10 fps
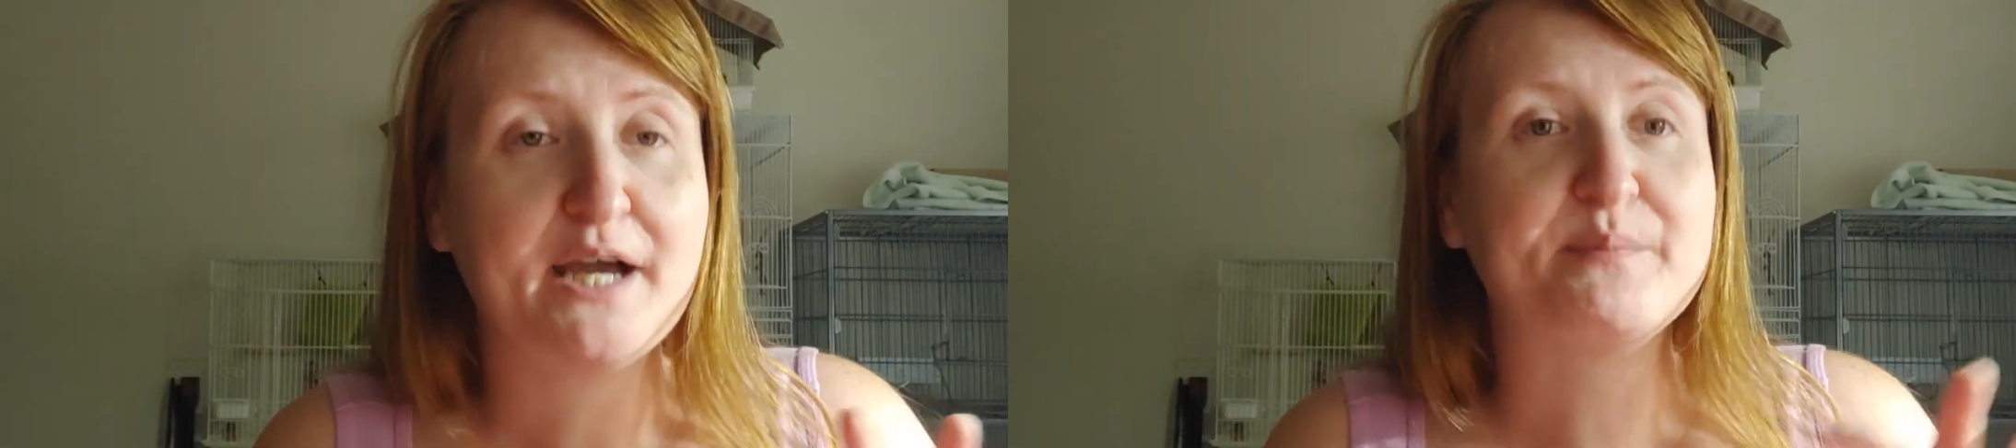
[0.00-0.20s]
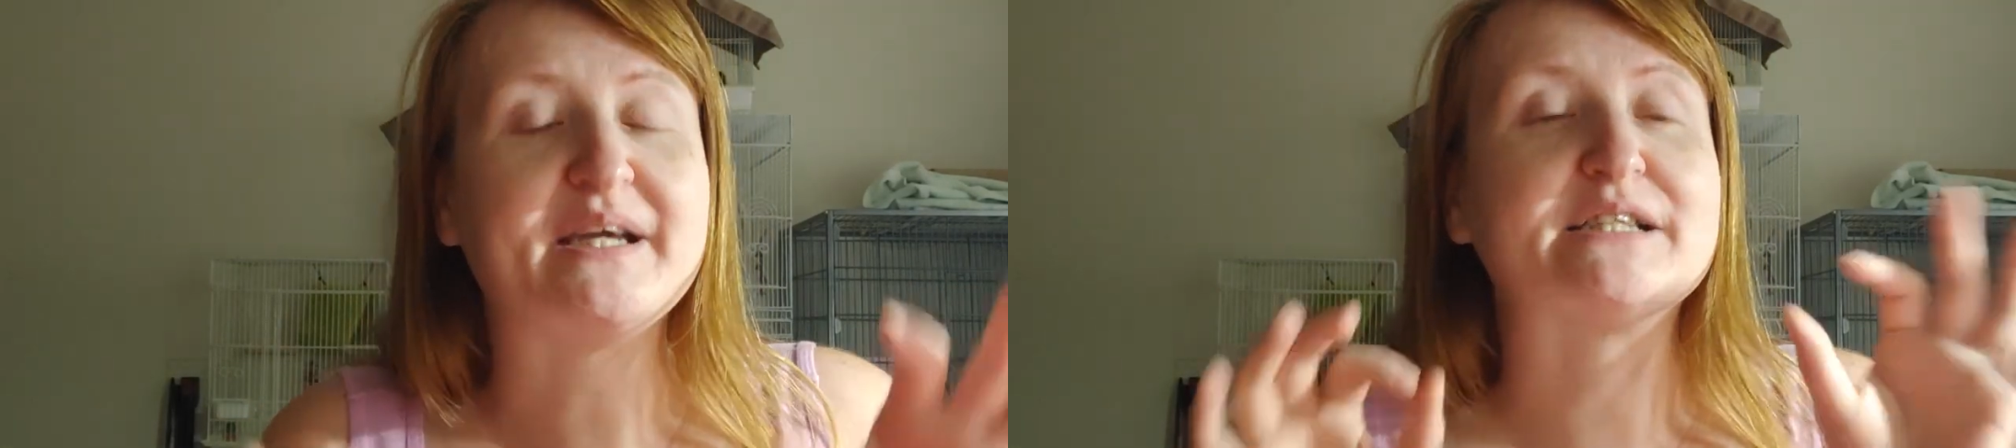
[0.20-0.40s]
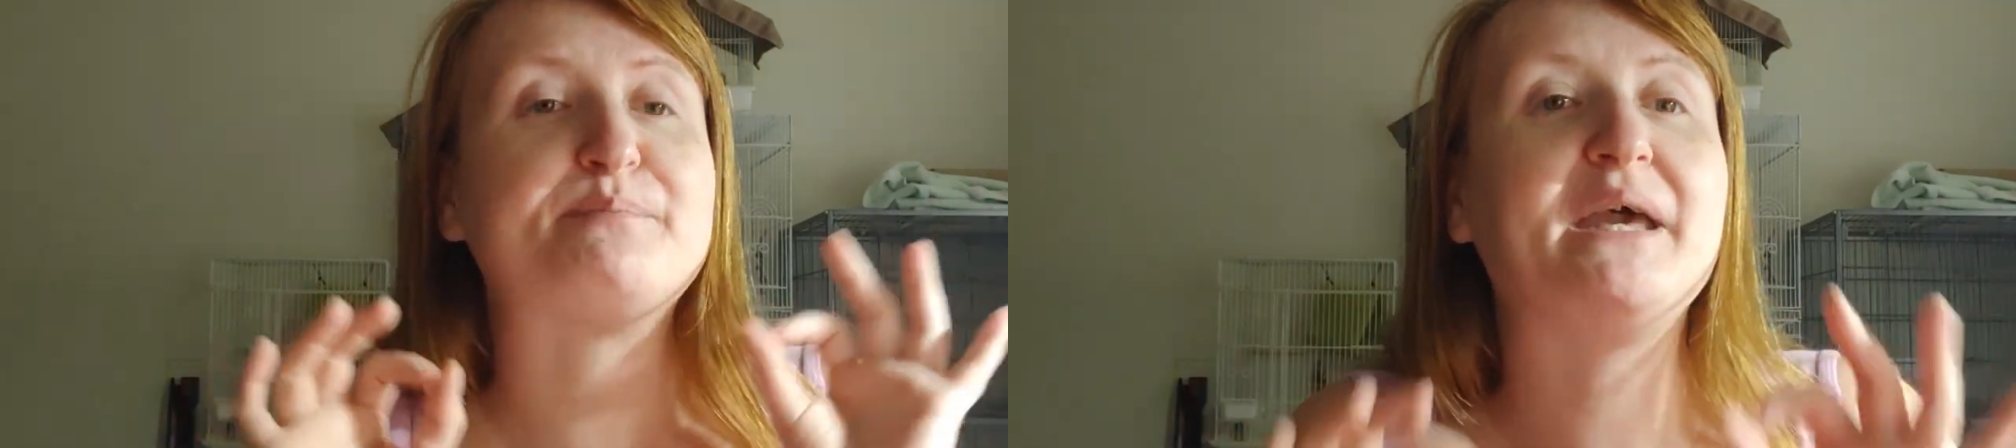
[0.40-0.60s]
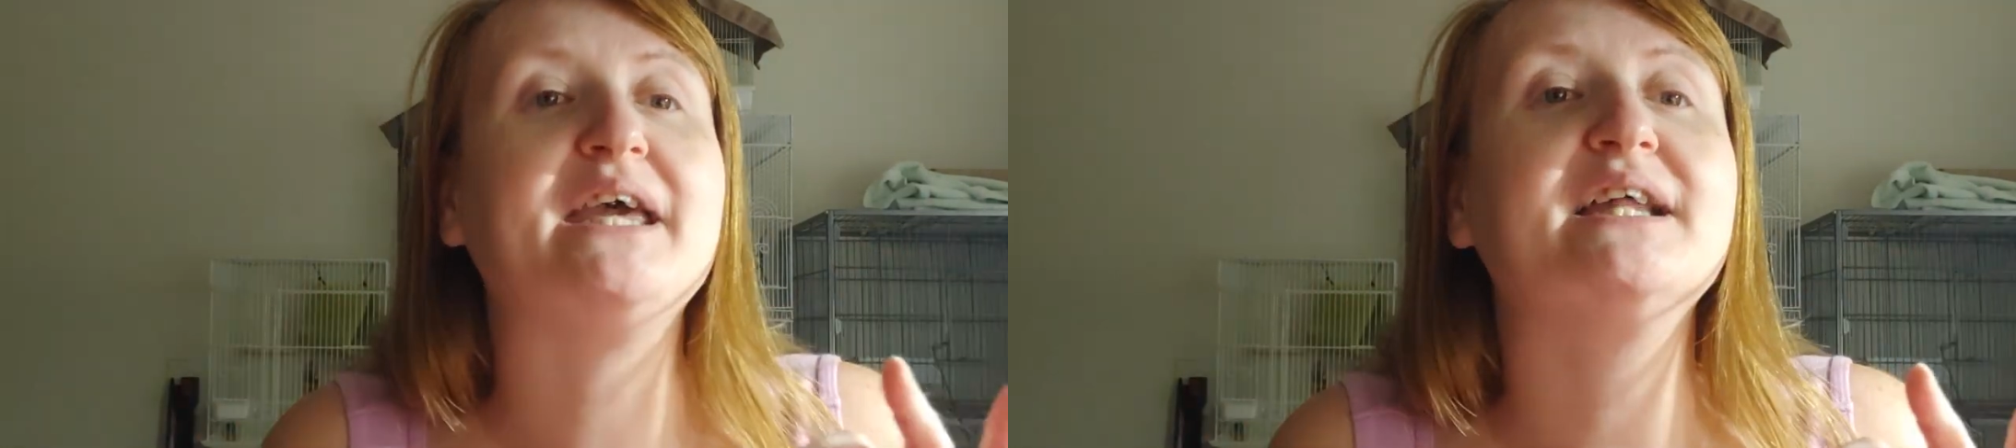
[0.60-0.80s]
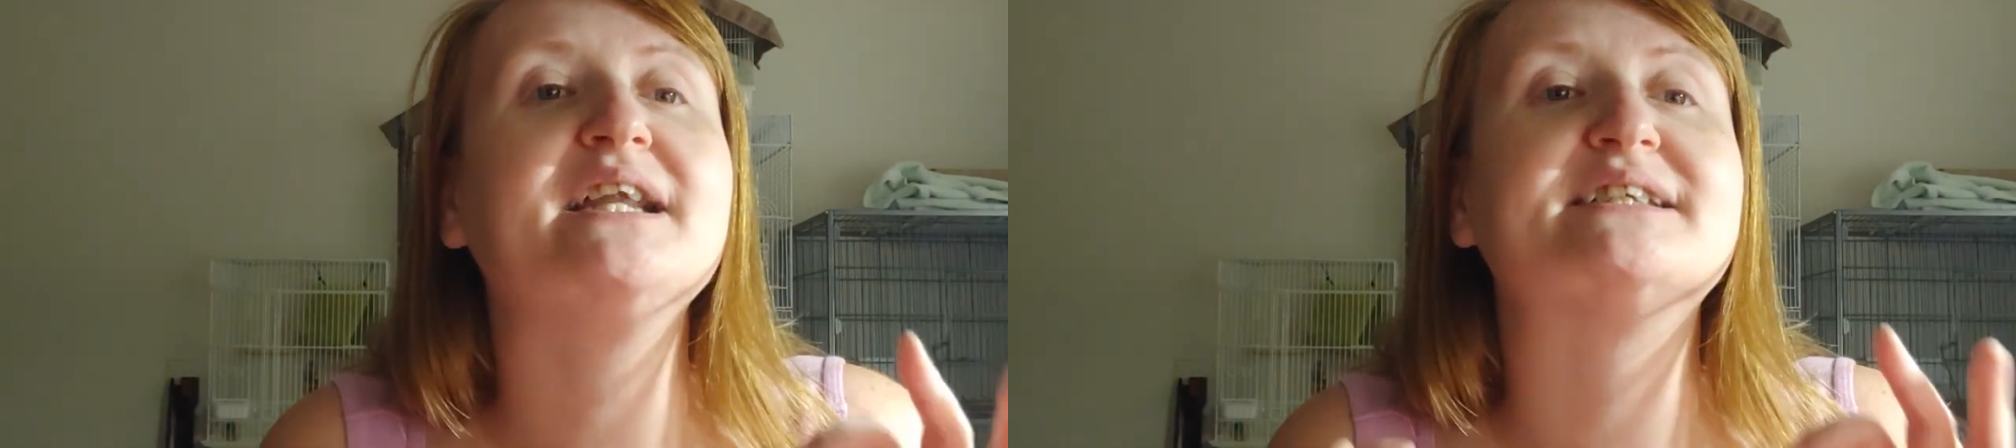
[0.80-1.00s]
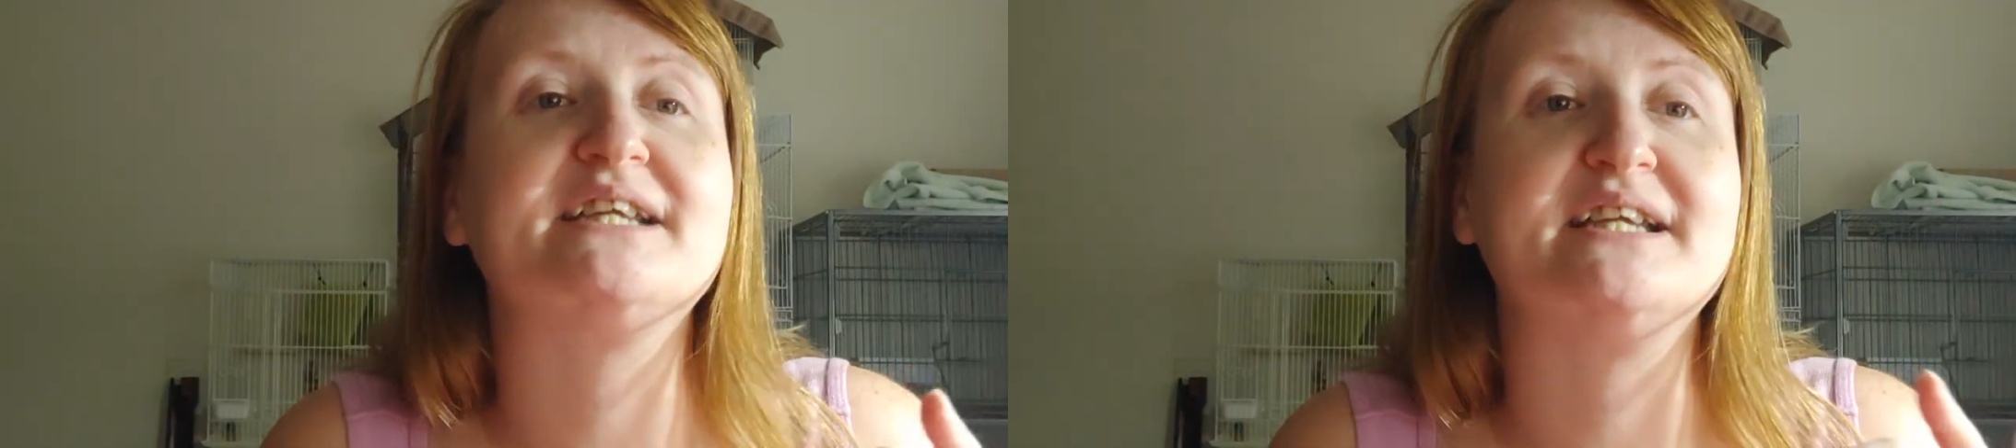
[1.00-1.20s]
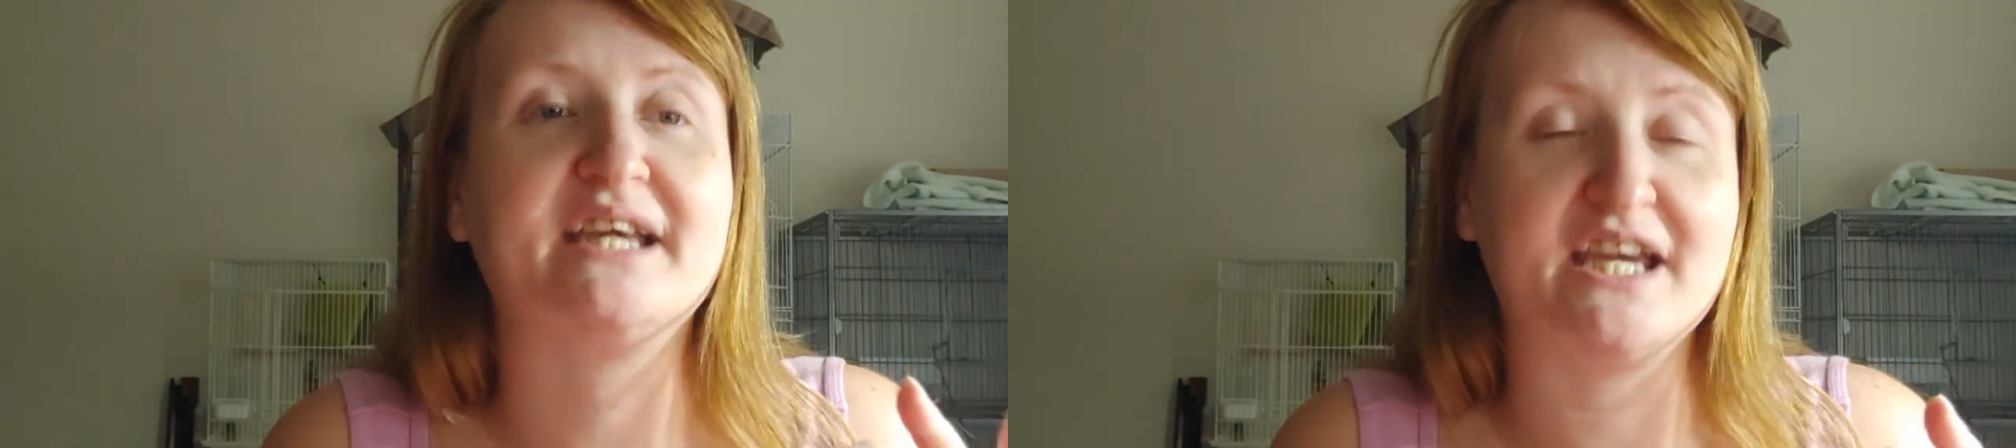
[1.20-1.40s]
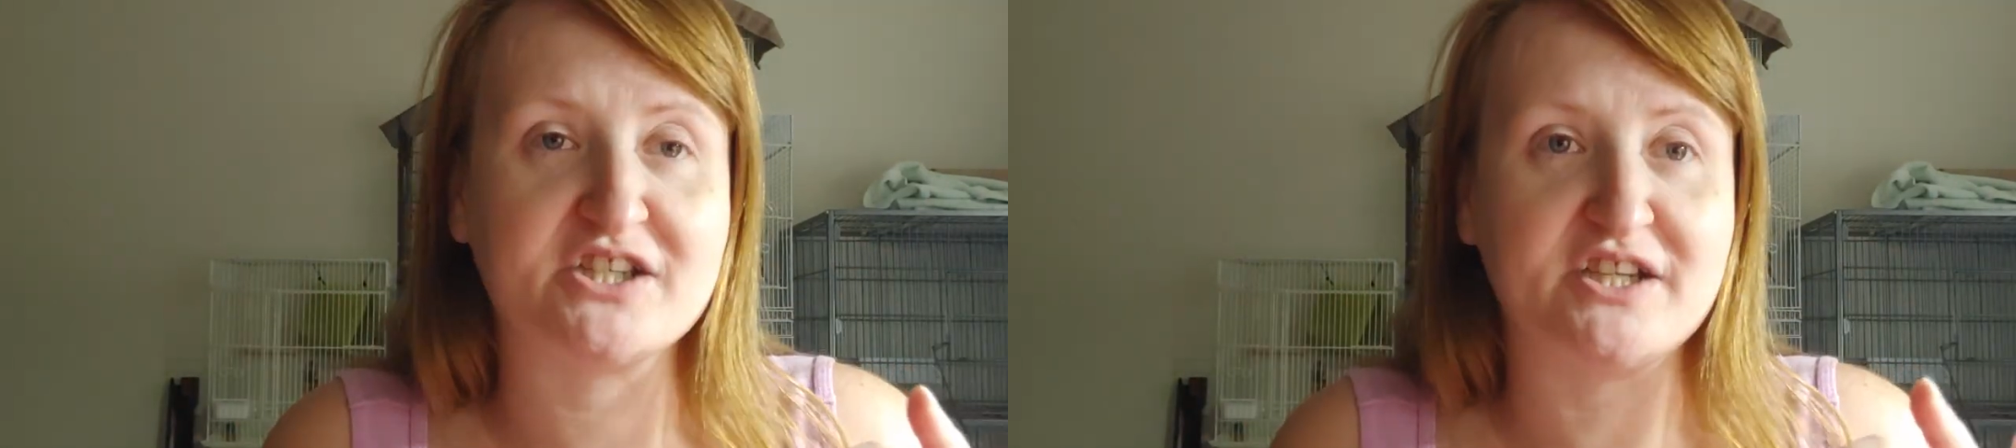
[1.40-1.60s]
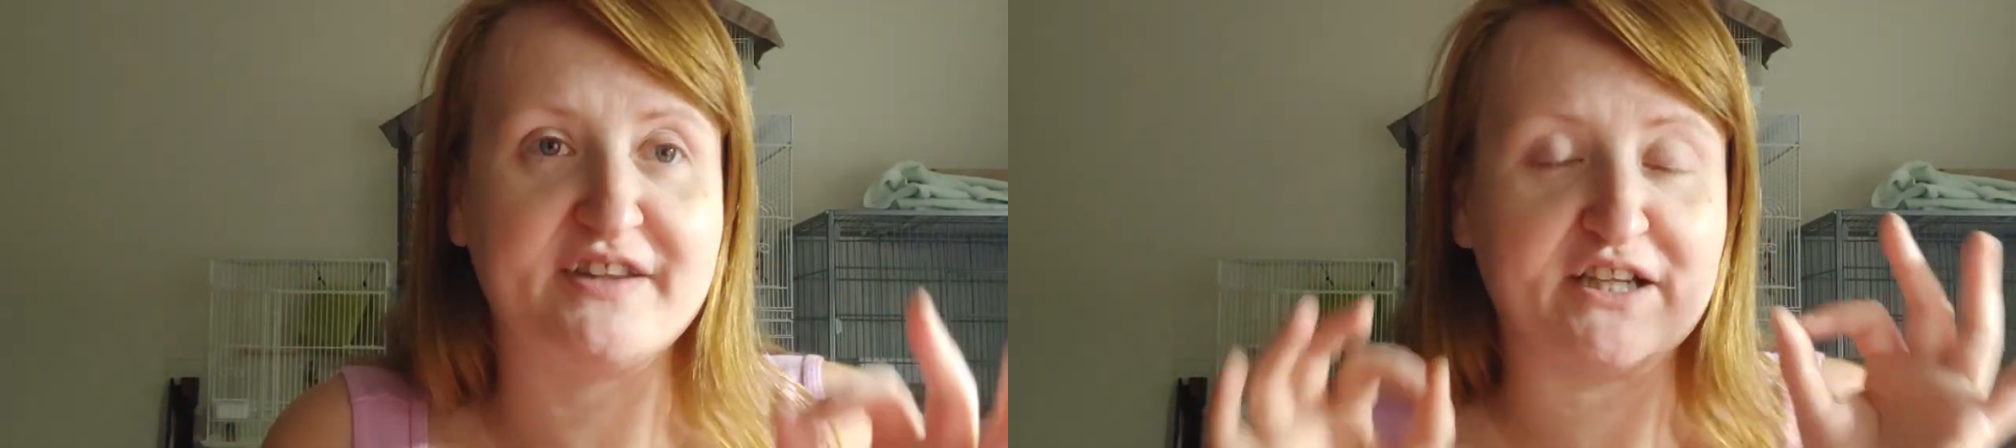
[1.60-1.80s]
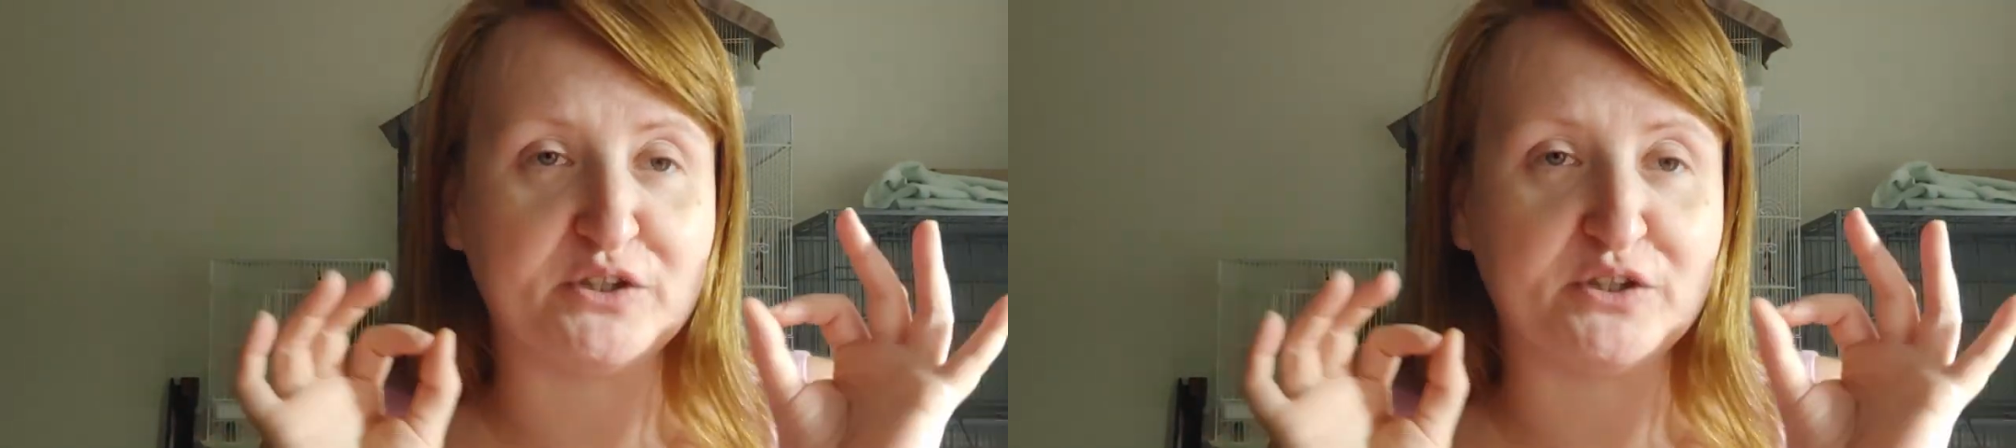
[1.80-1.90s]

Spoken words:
because peeling is an indication that